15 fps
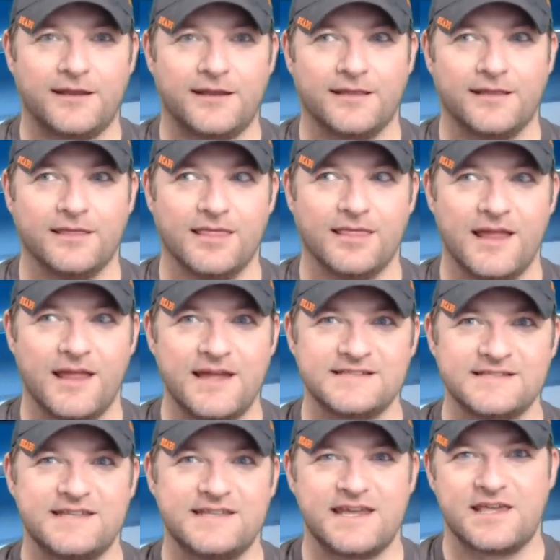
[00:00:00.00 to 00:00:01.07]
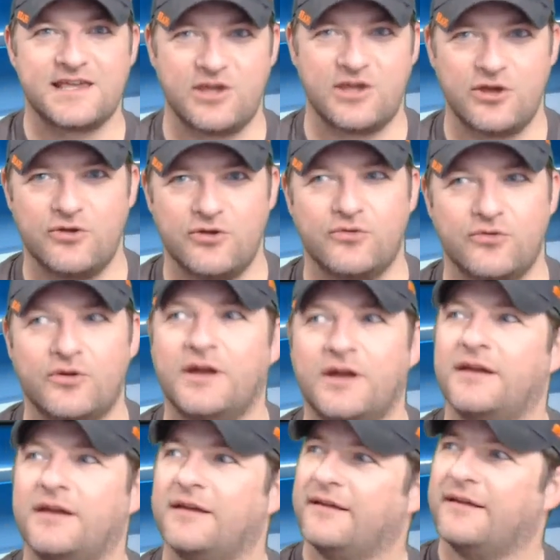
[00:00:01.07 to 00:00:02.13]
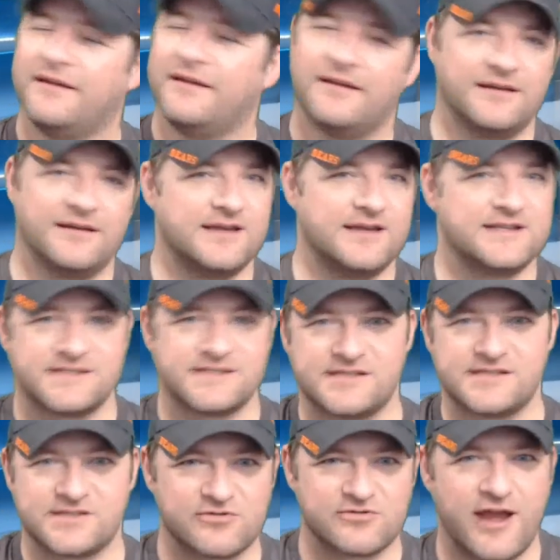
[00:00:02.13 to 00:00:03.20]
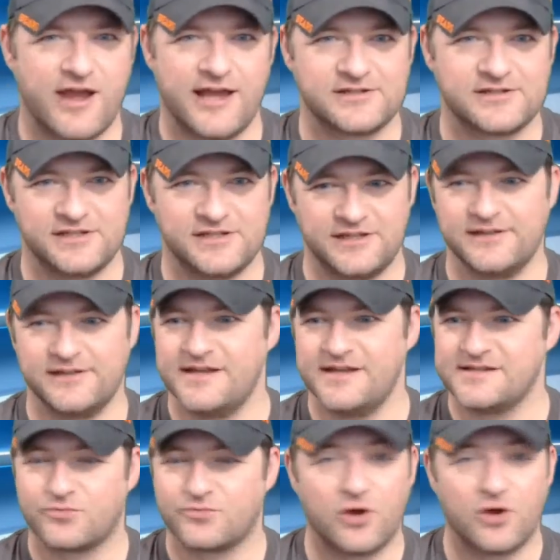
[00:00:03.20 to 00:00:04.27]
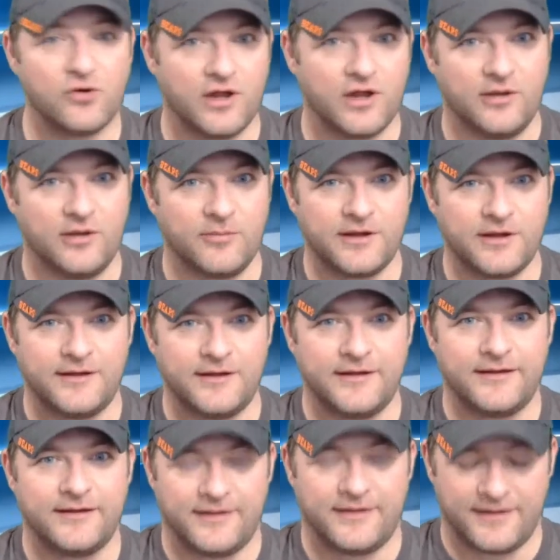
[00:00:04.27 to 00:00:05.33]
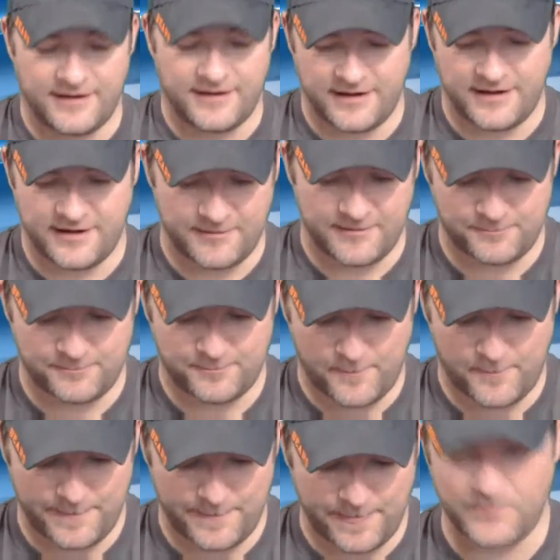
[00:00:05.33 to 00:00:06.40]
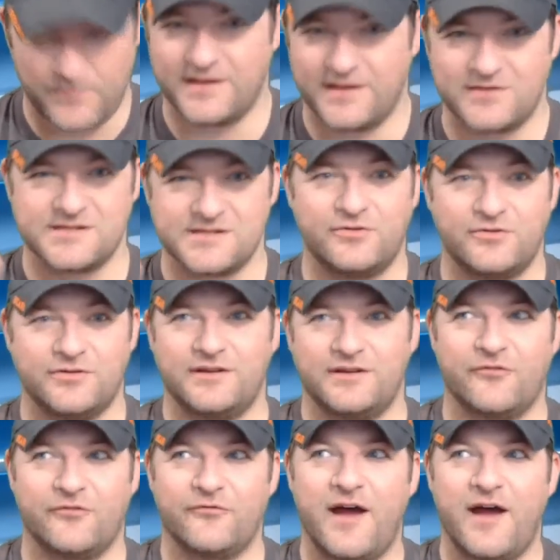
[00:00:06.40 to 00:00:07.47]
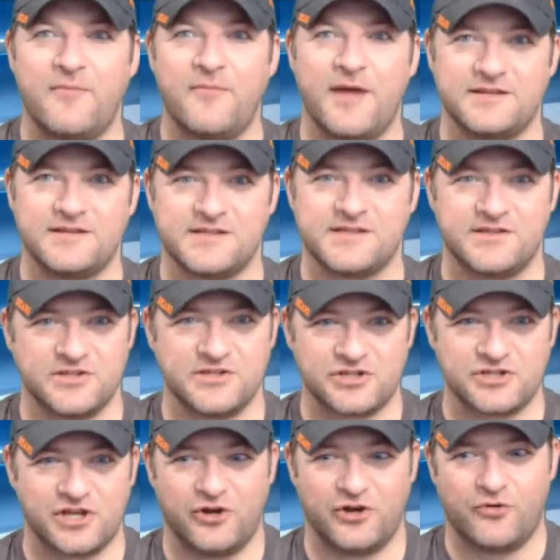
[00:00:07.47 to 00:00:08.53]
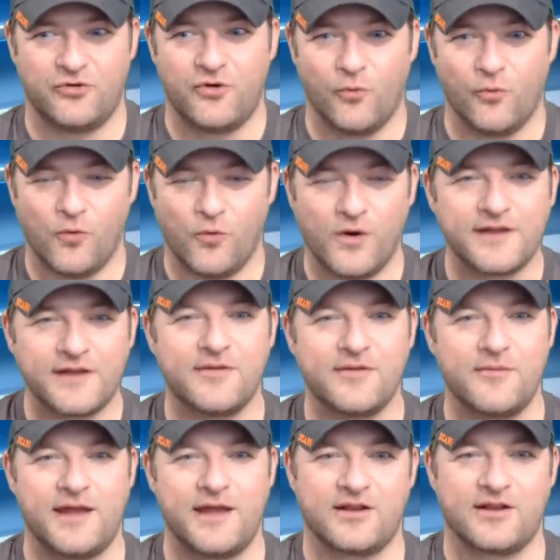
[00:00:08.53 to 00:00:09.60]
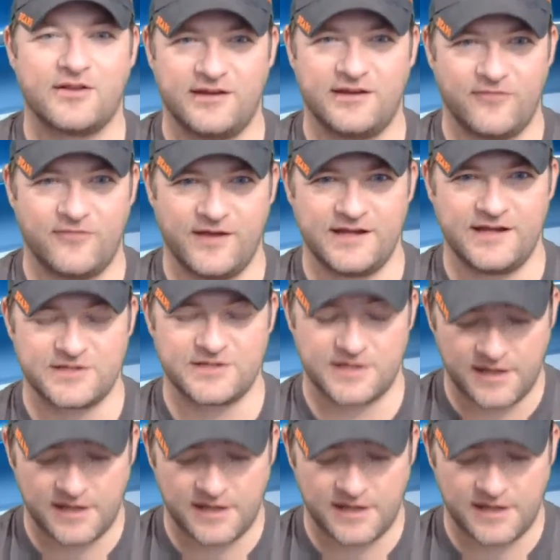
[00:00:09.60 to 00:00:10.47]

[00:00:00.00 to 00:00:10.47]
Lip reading: less DQ, less distraction, less roll up. I mean, there were 5 matches on the show. 1 of them had a clean finish.